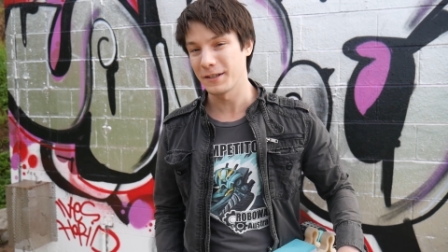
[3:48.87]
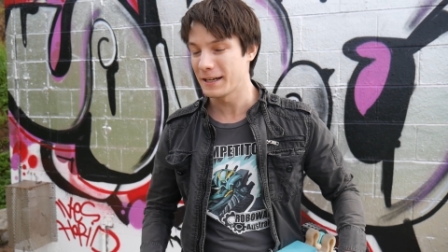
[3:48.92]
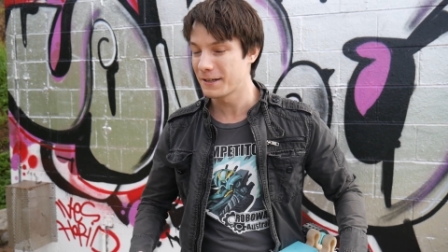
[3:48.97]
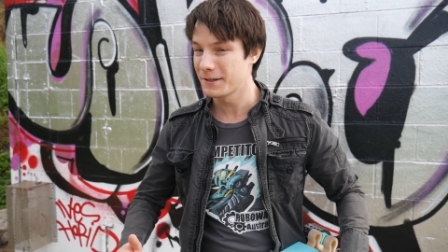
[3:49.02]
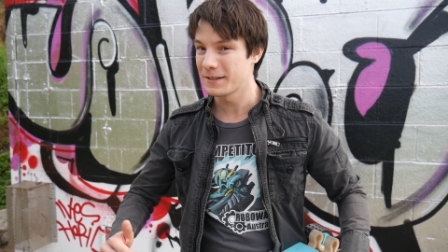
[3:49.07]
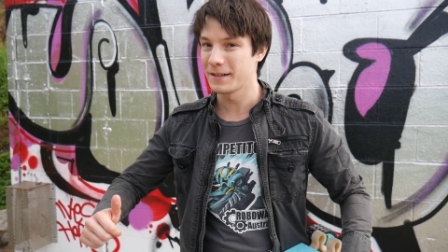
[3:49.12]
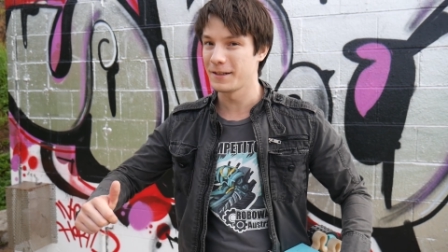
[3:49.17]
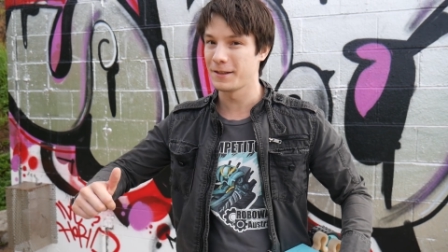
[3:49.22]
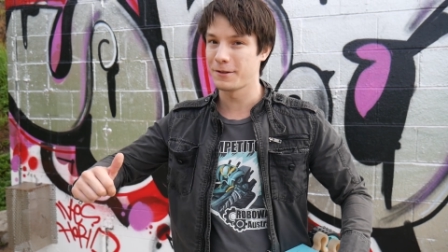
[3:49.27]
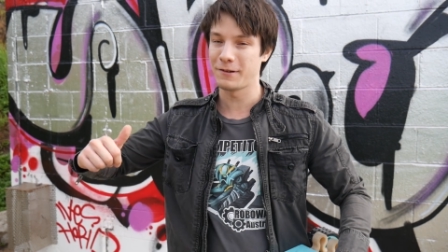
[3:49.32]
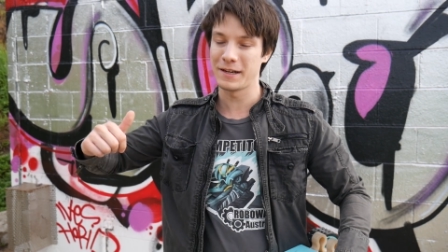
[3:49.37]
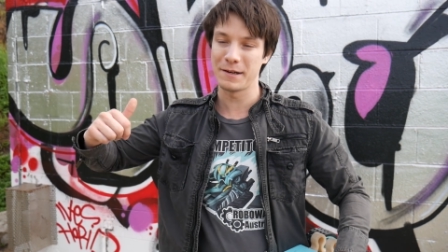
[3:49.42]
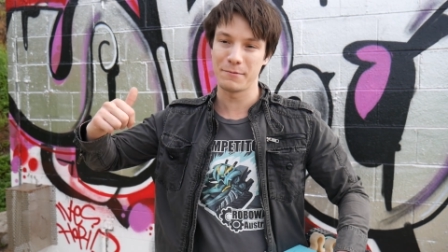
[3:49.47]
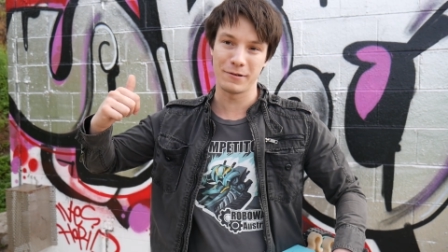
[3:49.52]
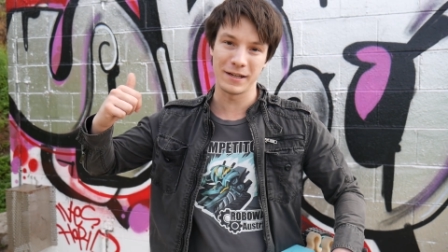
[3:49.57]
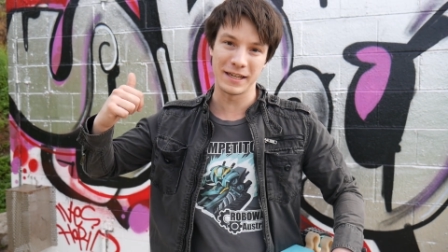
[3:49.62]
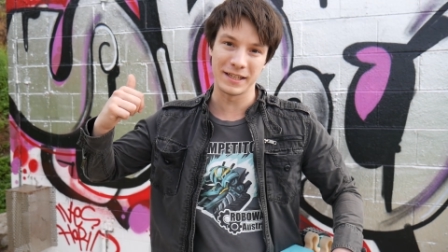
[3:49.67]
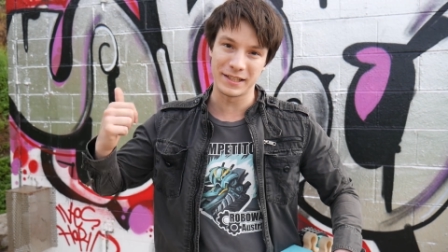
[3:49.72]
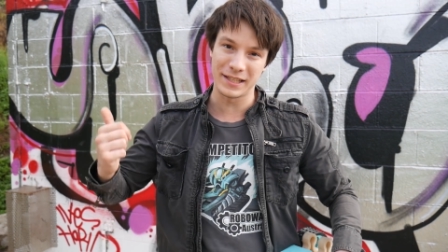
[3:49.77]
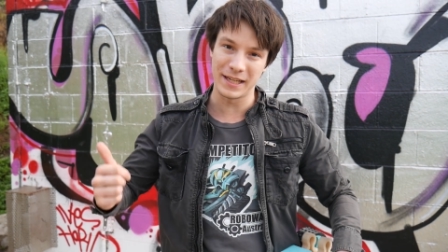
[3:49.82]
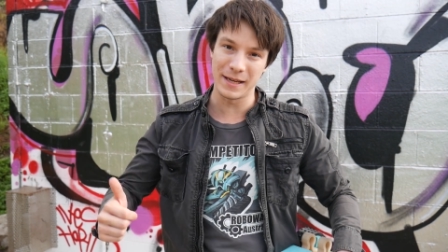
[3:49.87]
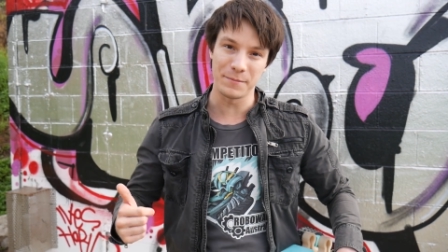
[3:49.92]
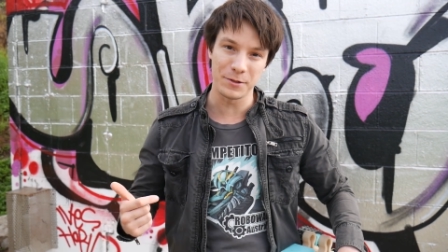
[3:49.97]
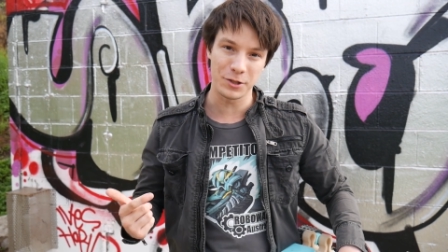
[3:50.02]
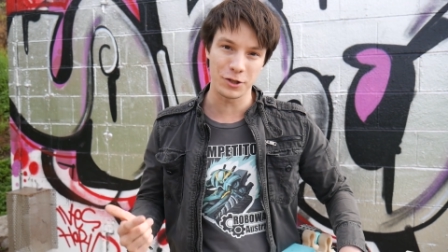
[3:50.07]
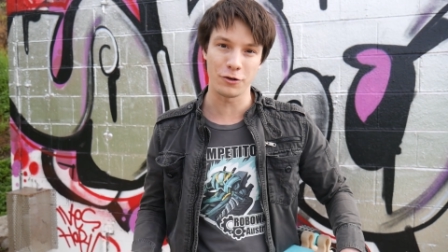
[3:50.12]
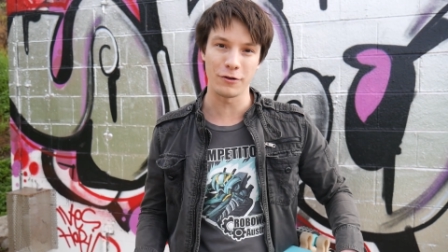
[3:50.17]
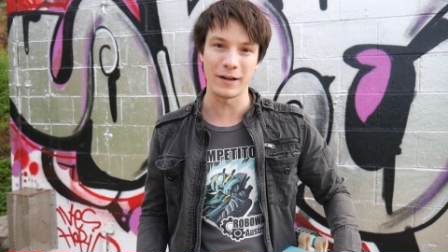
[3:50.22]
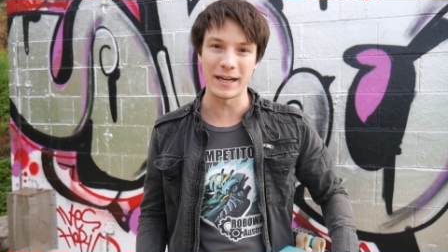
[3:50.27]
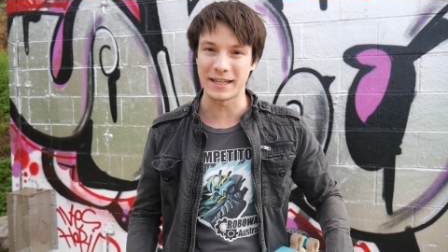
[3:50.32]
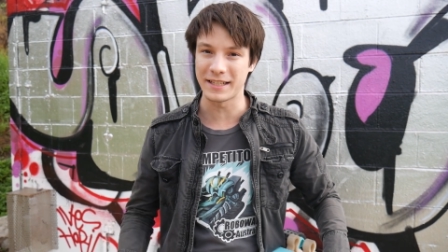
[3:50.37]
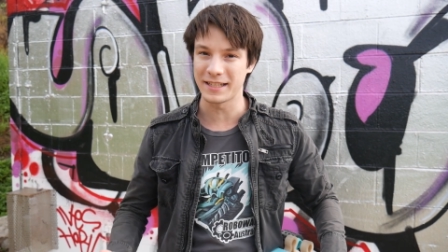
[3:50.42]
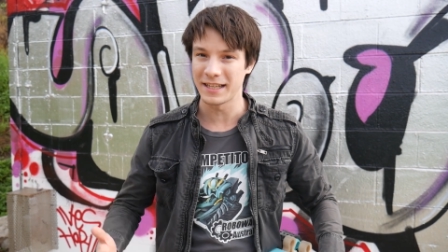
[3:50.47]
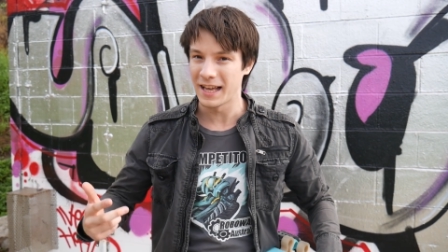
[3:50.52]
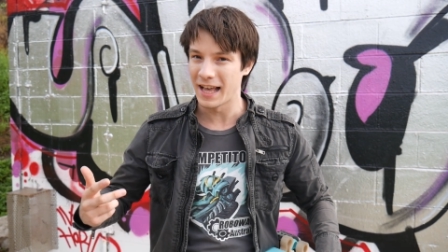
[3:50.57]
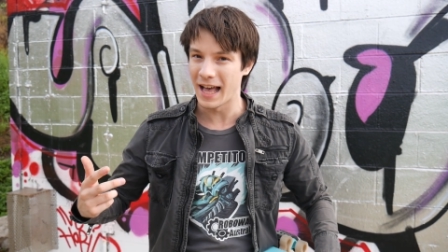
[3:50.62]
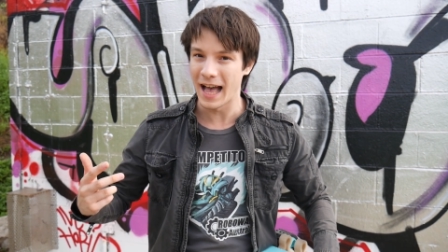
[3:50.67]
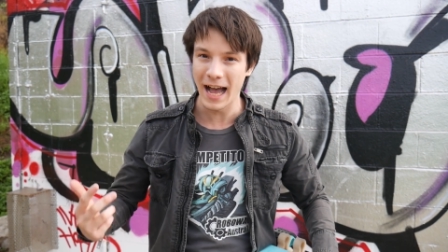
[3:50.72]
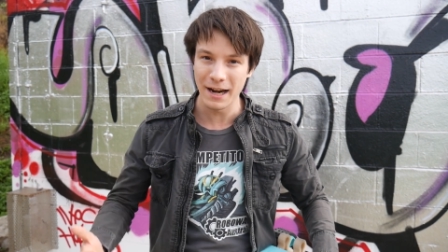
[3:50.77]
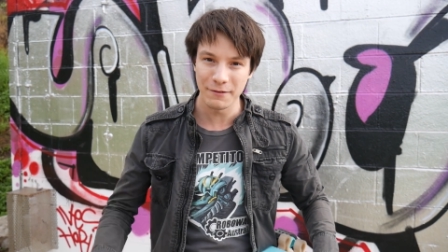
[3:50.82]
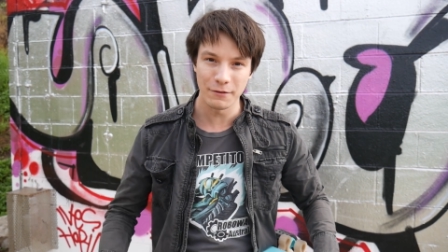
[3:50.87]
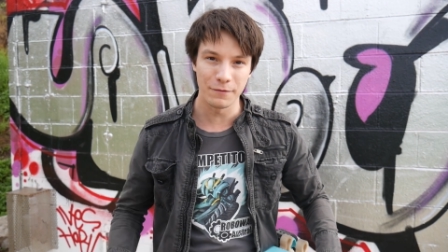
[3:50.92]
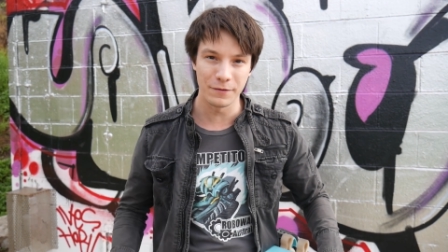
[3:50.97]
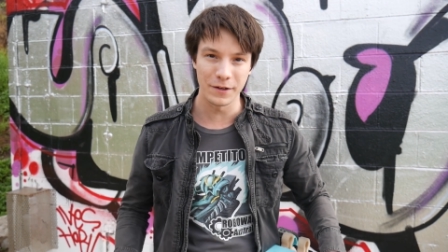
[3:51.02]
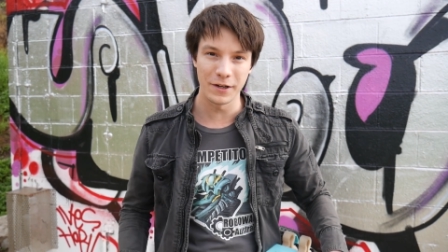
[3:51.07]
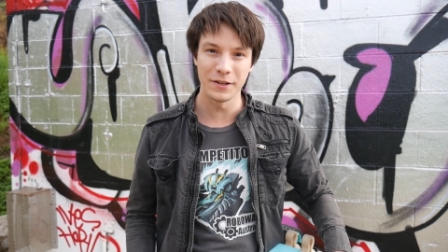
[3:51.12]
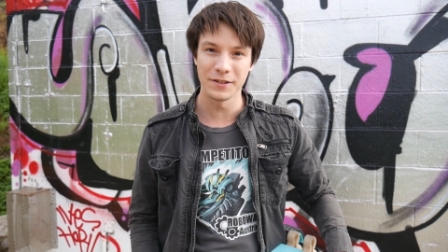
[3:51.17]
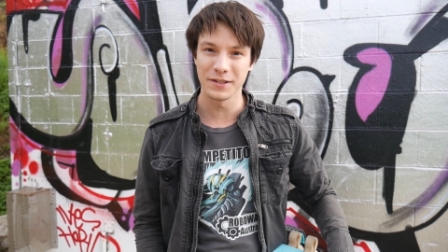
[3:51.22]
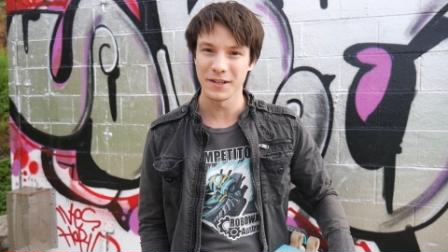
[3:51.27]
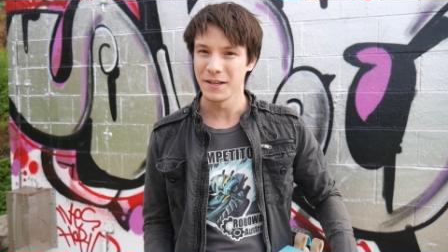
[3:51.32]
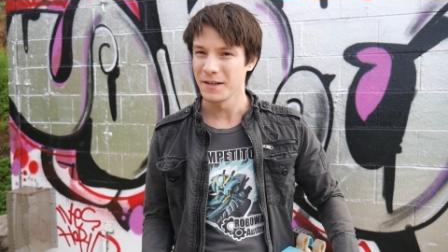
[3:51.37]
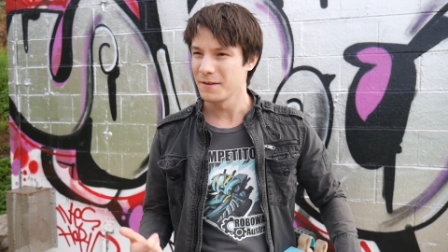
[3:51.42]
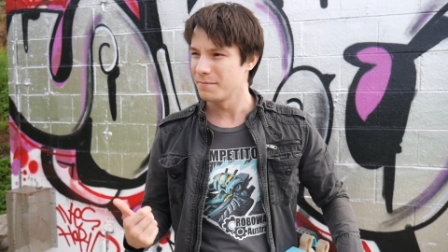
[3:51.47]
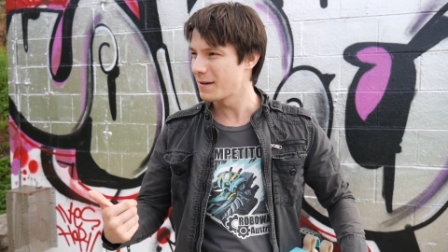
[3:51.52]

you're interested in 3D printing tips, tricks, and reviews,